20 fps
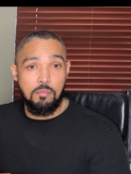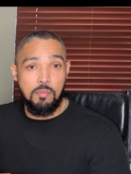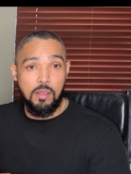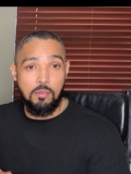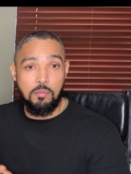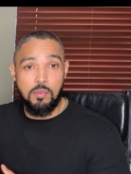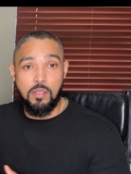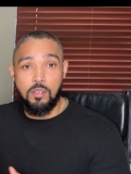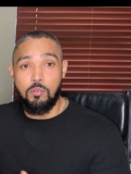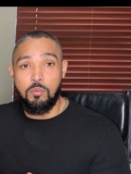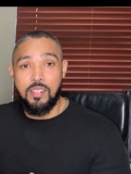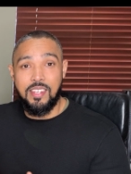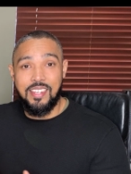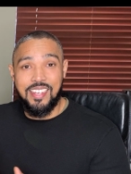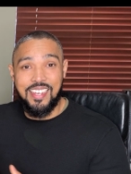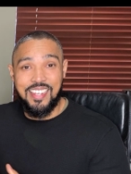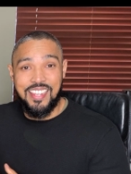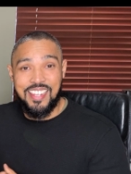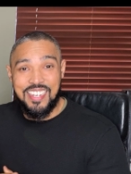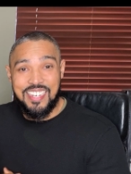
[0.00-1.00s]
I mean, we are
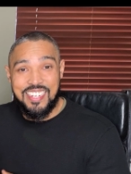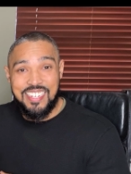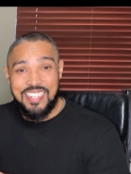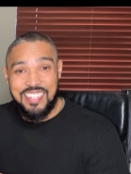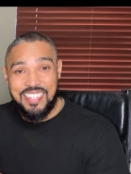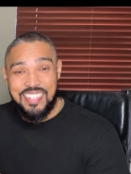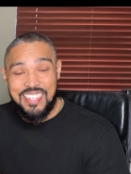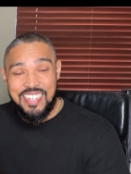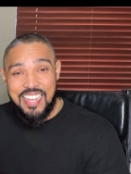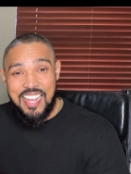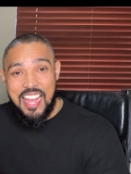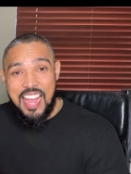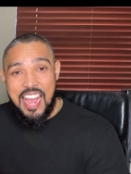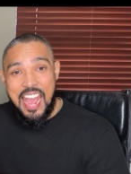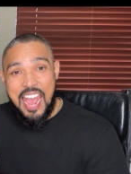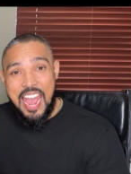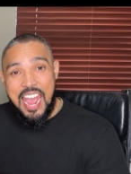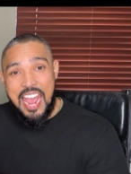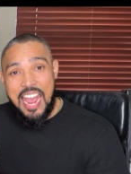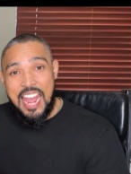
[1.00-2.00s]
a year
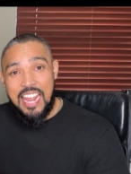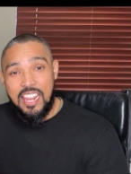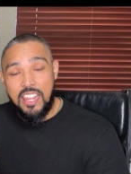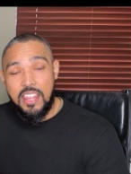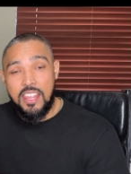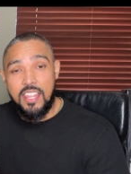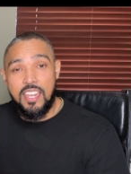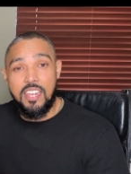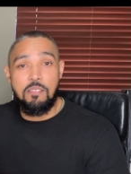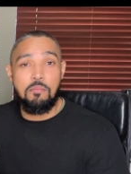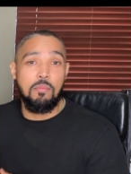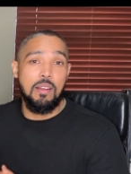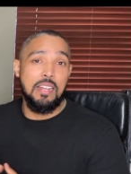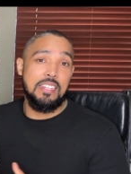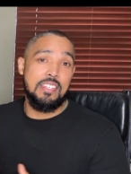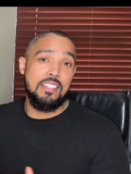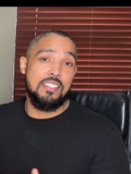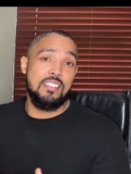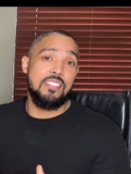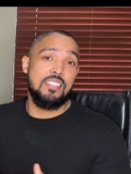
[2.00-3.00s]
and three
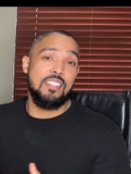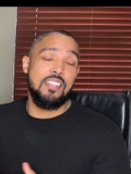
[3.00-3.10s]
months